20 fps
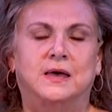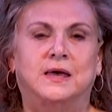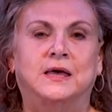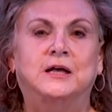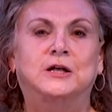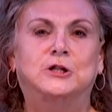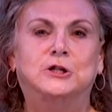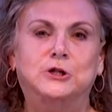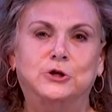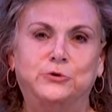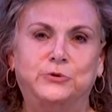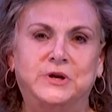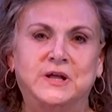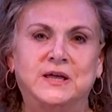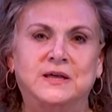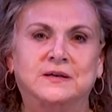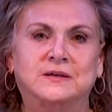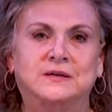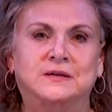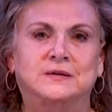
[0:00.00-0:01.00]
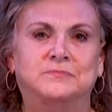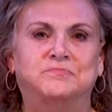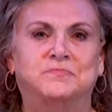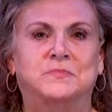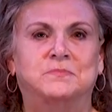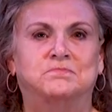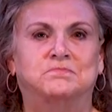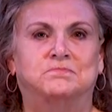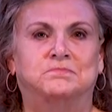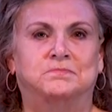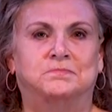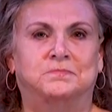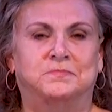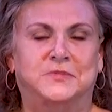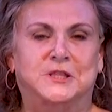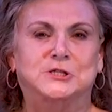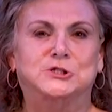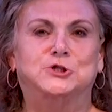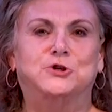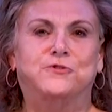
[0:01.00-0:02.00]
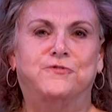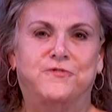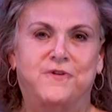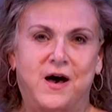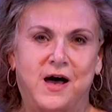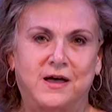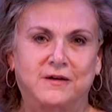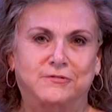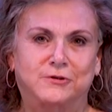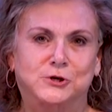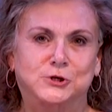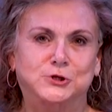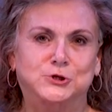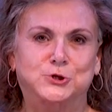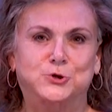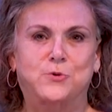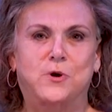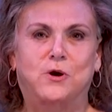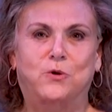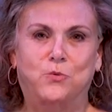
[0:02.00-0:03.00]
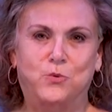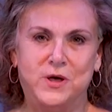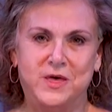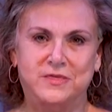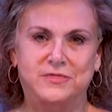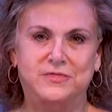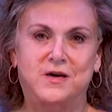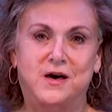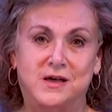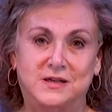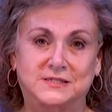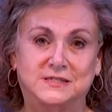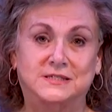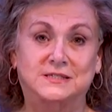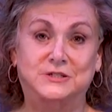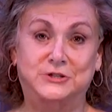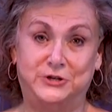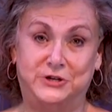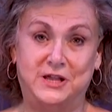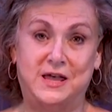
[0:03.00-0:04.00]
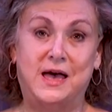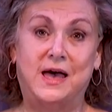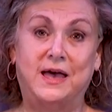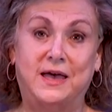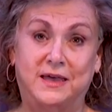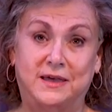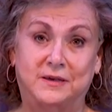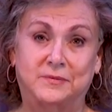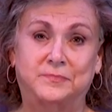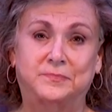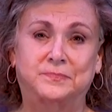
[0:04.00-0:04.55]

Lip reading: including the survivors who are with us today,